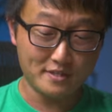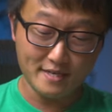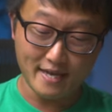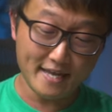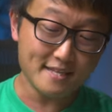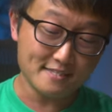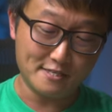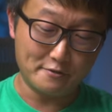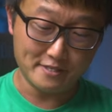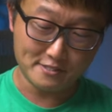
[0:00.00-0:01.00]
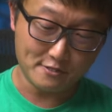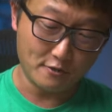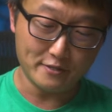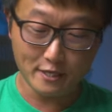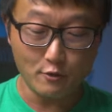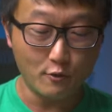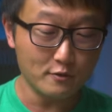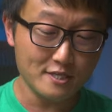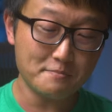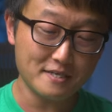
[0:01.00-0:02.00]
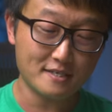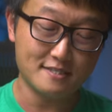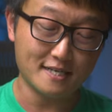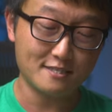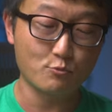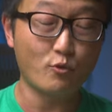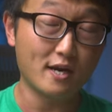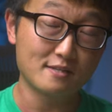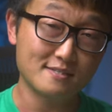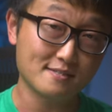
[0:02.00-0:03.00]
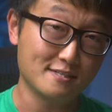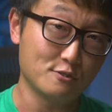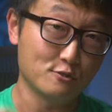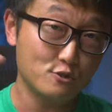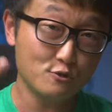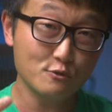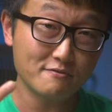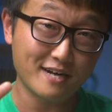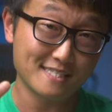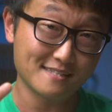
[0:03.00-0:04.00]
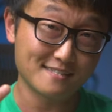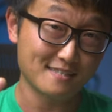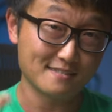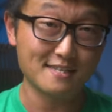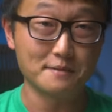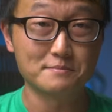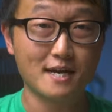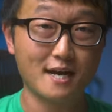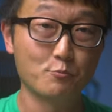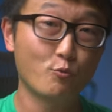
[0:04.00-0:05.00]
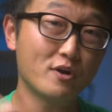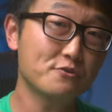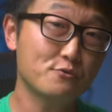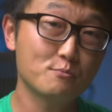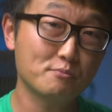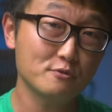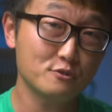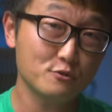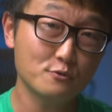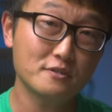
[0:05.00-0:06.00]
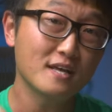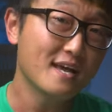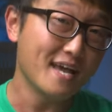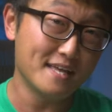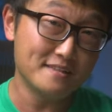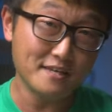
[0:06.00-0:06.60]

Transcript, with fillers: the 80 series though, they can only be connected wirelessly to two devices at the same time, one through Bluetooth and